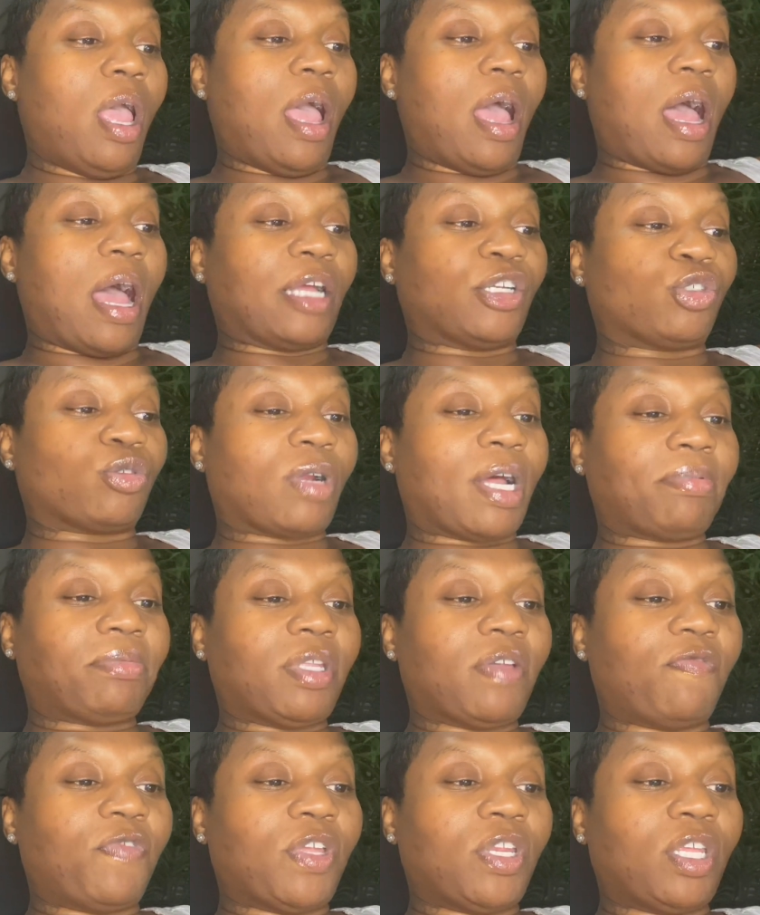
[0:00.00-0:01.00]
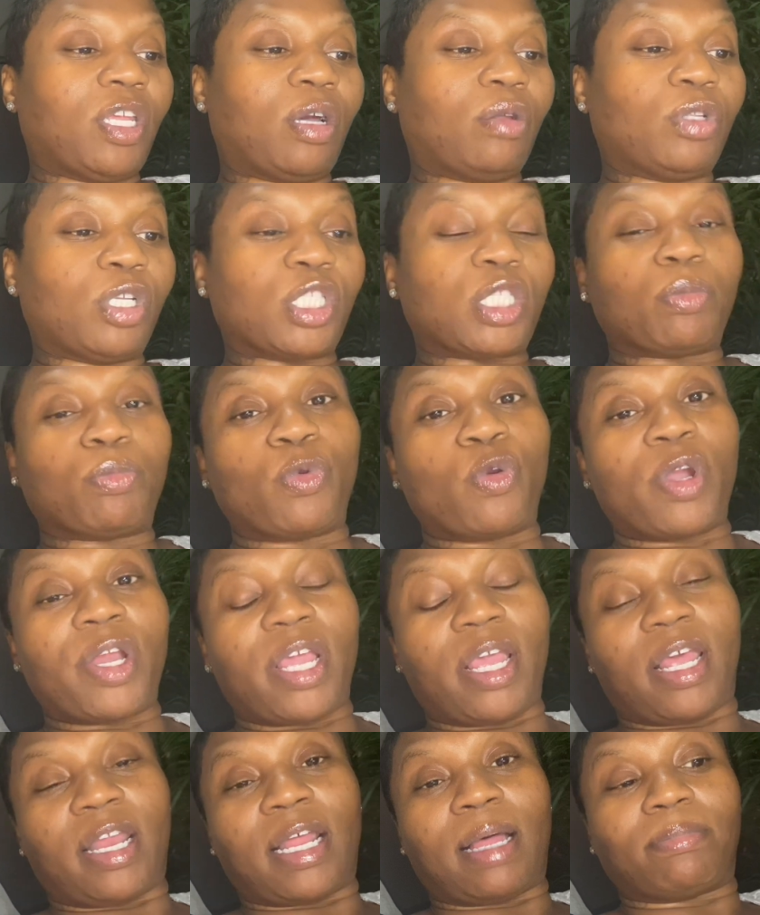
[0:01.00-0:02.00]
I dropped a video this morning
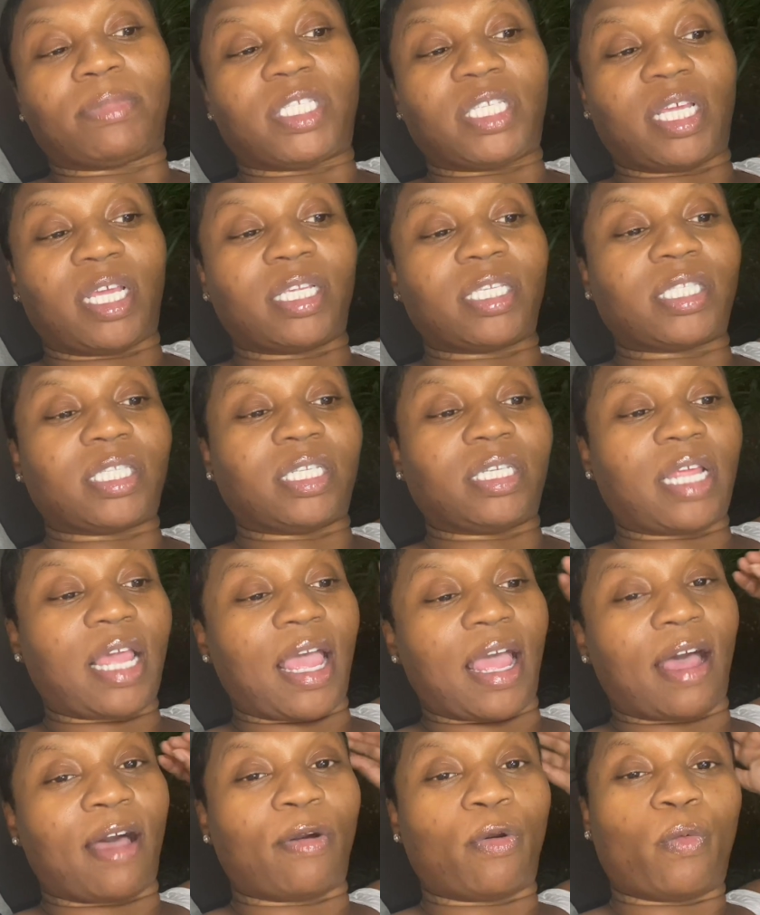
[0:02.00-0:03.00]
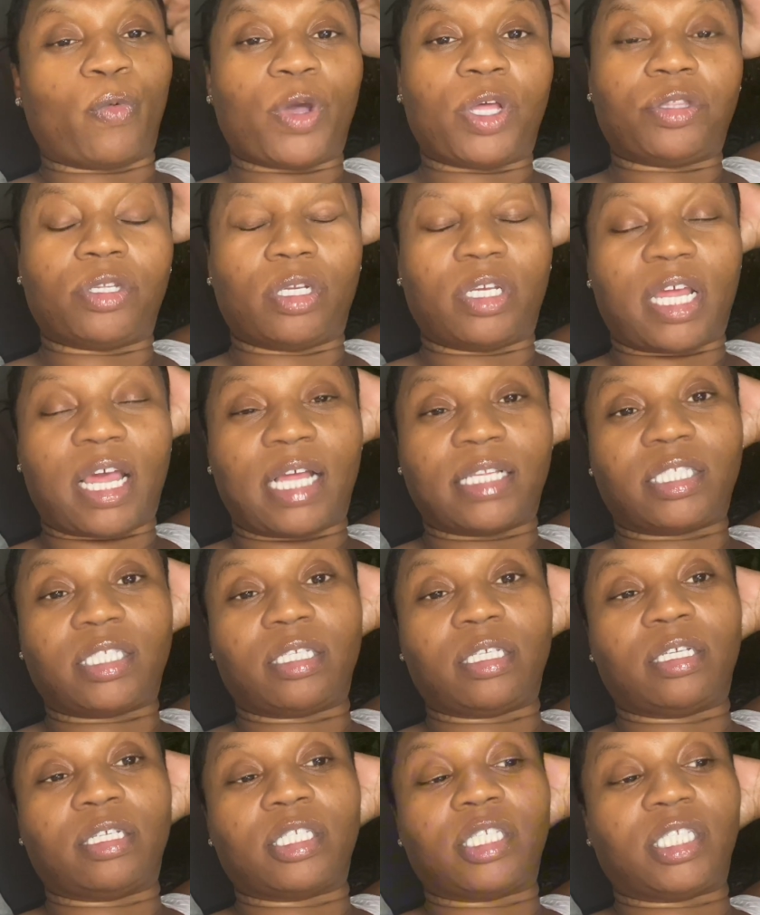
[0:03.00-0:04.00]
and I'm testing out whether or not
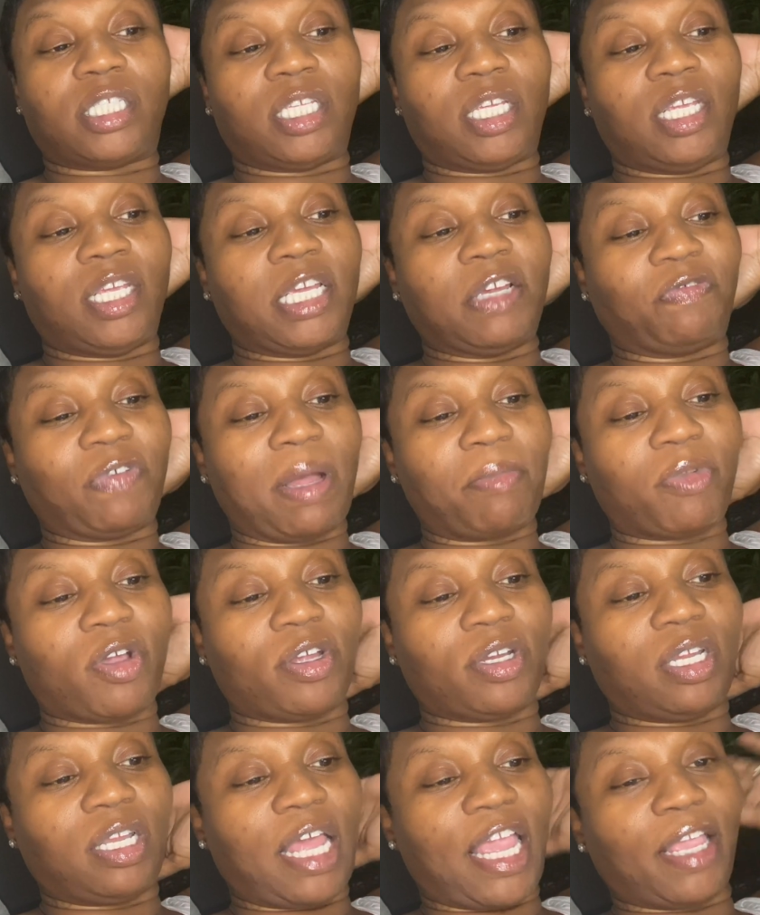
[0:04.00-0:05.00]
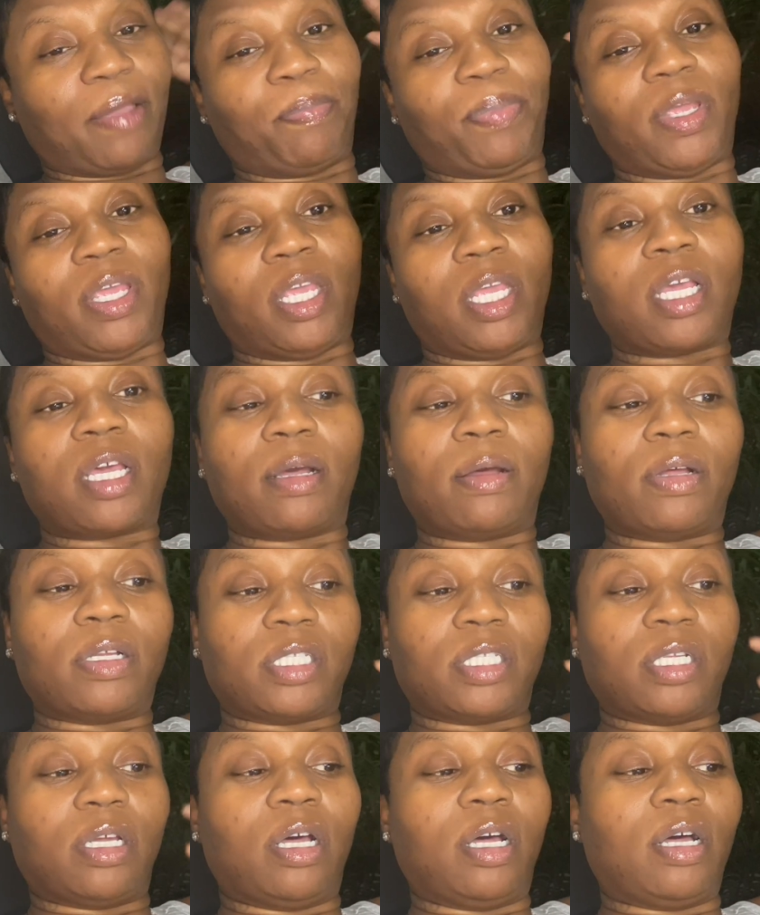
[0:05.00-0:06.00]
to see if I'm going to like pick
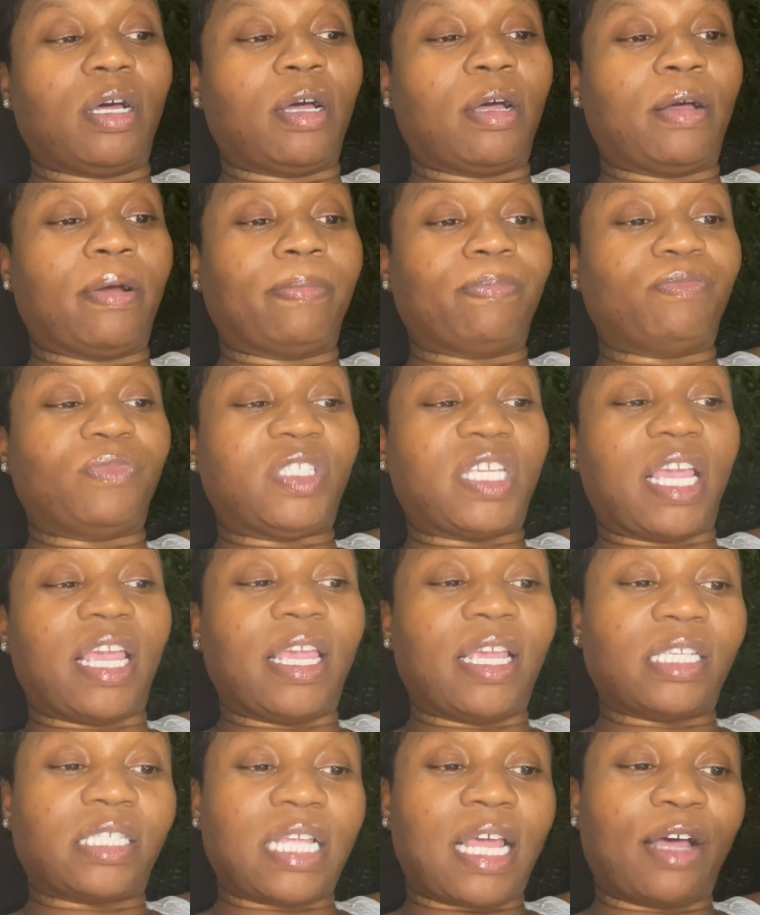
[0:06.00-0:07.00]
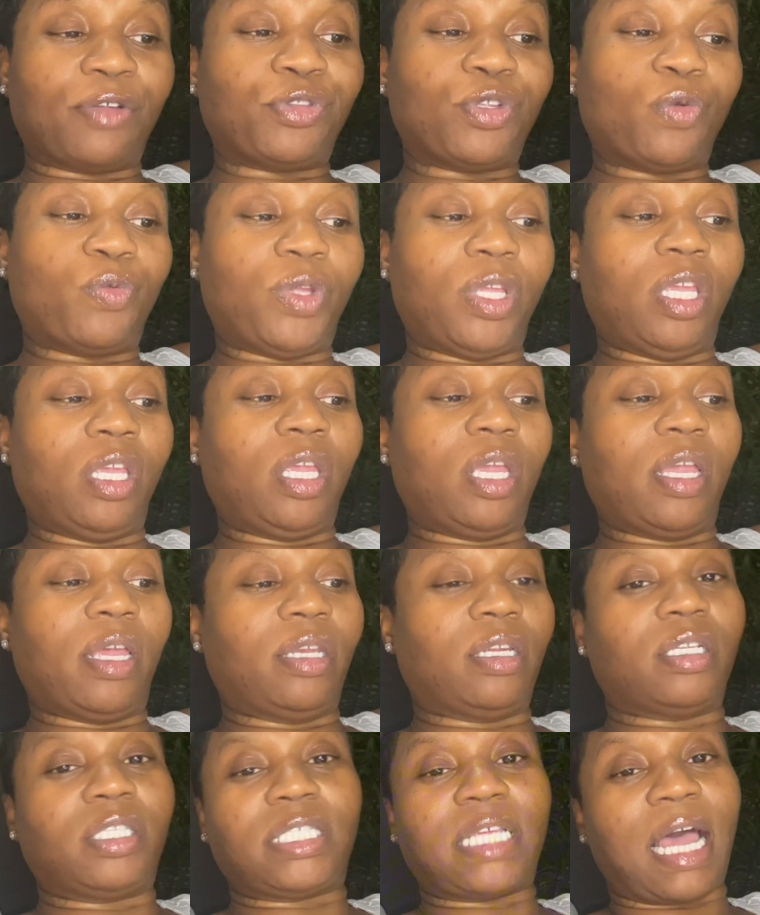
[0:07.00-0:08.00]
um, days out the week and
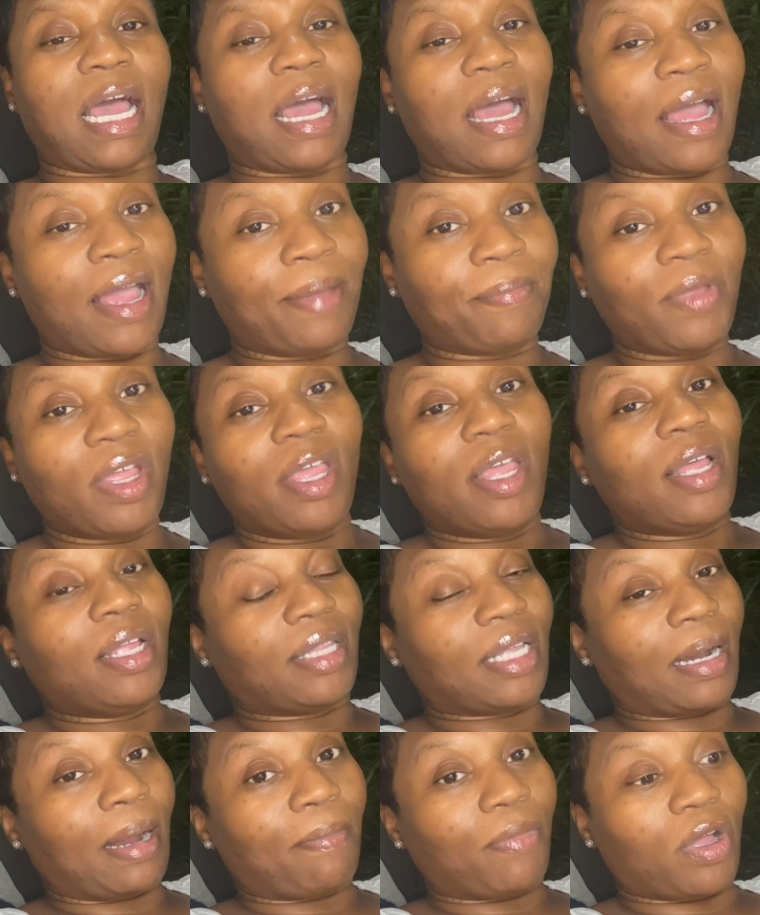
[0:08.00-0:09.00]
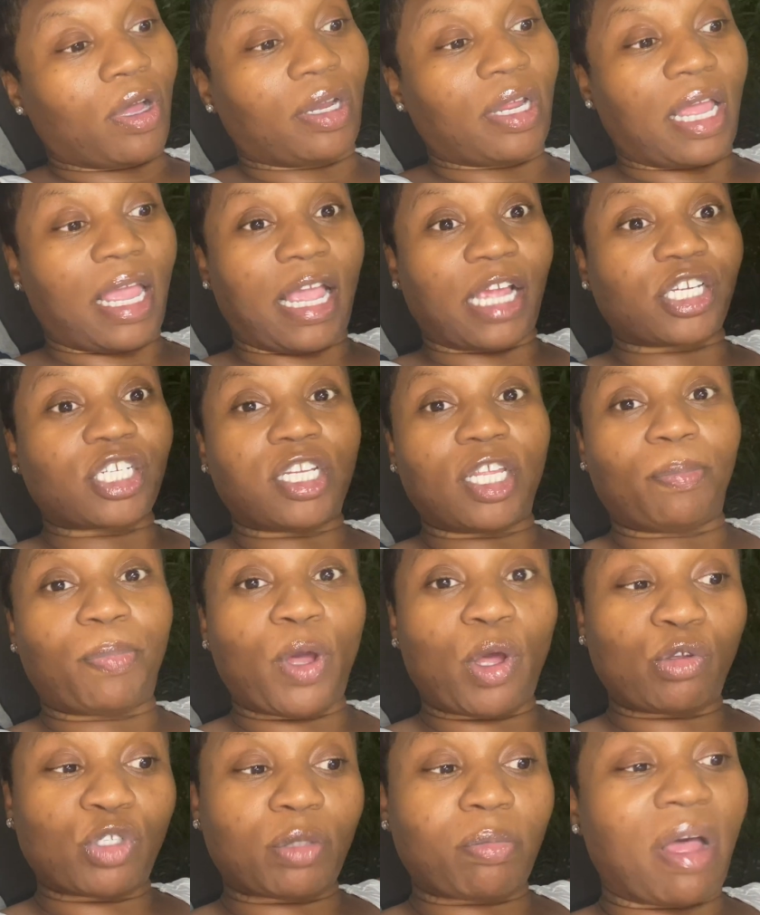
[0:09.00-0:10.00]
a time that I'm going to actually
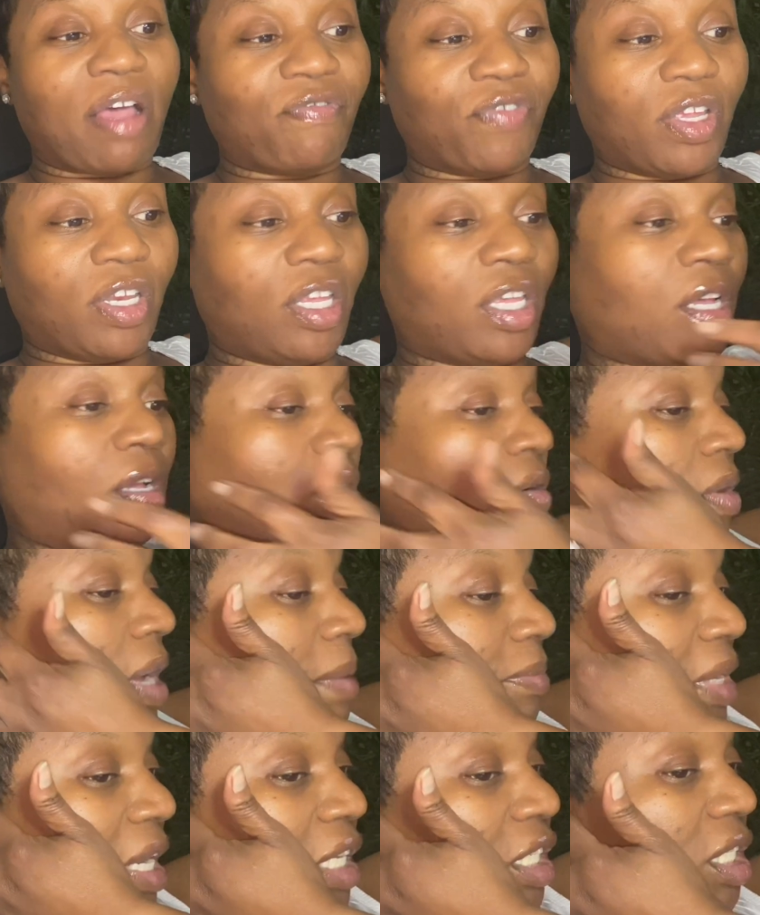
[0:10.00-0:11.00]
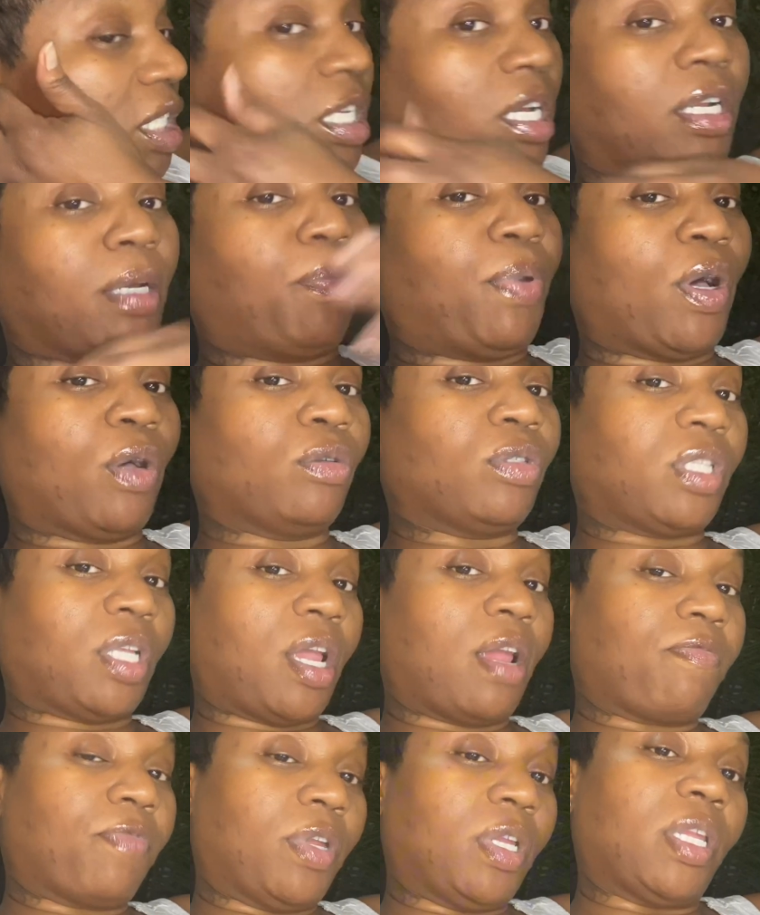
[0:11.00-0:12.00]
post my video. I'm not just going to post
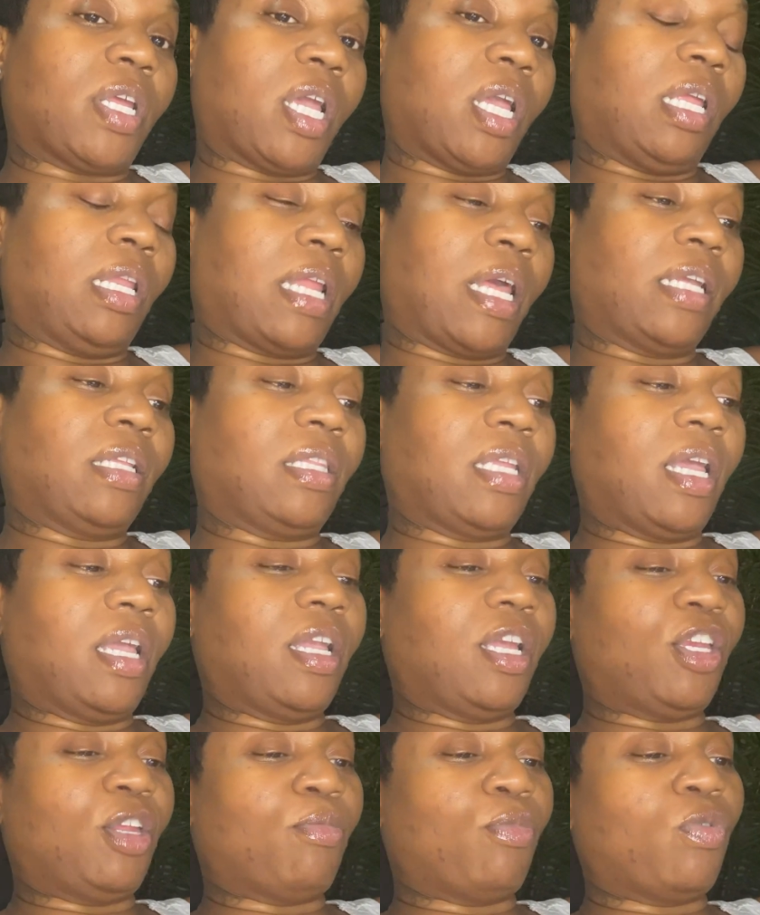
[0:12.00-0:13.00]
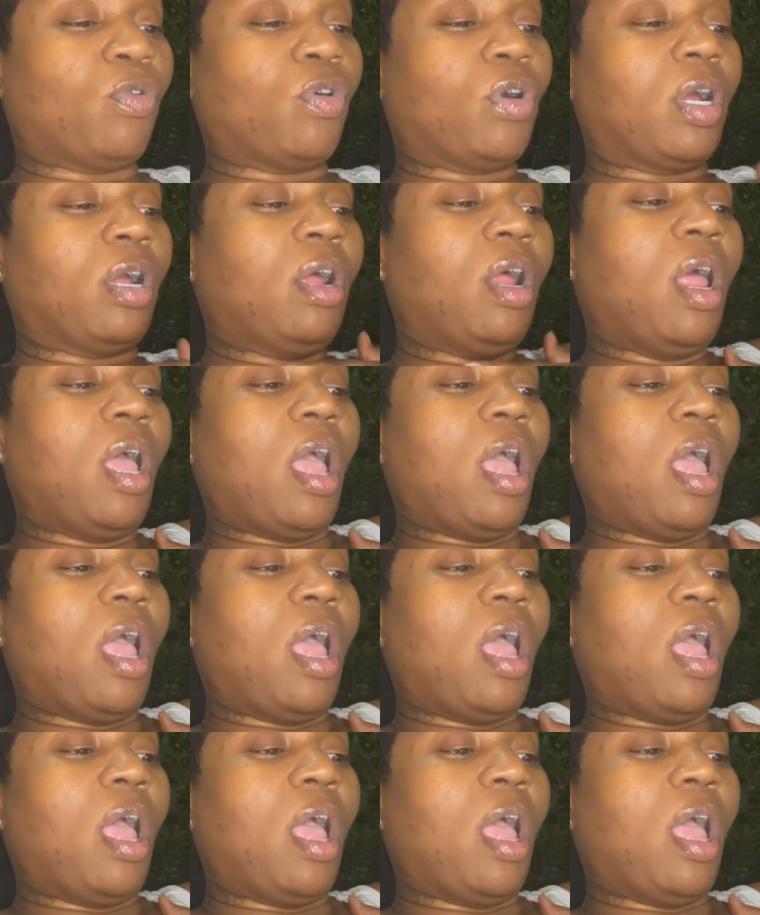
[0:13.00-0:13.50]
every day like that anymore.